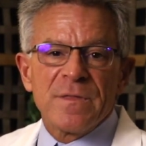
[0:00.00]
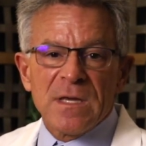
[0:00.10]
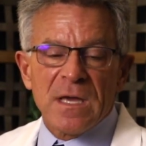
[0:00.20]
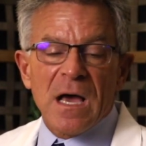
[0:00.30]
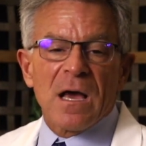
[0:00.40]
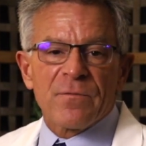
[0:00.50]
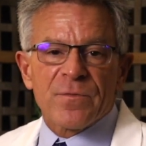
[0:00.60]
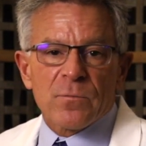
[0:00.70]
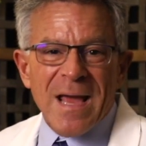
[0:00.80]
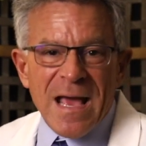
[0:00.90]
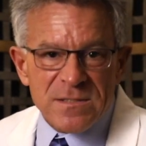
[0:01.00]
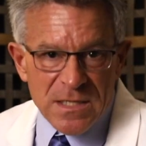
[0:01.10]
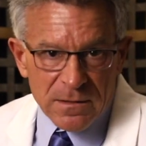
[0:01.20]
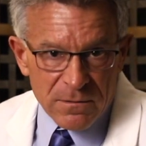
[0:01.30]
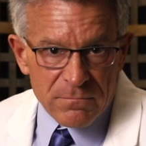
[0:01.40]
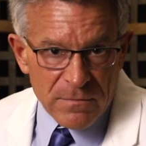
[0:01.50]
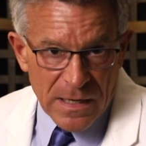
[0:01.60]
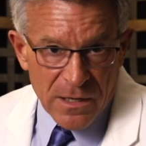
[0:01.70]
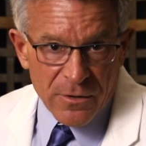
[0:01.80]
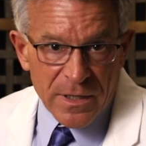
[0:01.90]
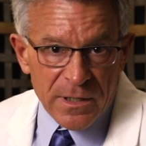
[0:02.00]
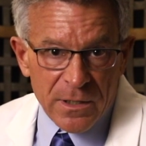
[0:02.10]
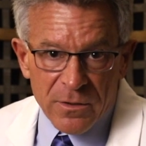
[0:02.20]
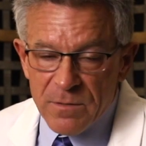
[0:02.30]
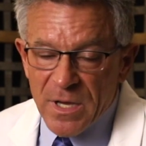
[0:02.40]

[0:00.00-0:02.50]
the thoracic area here,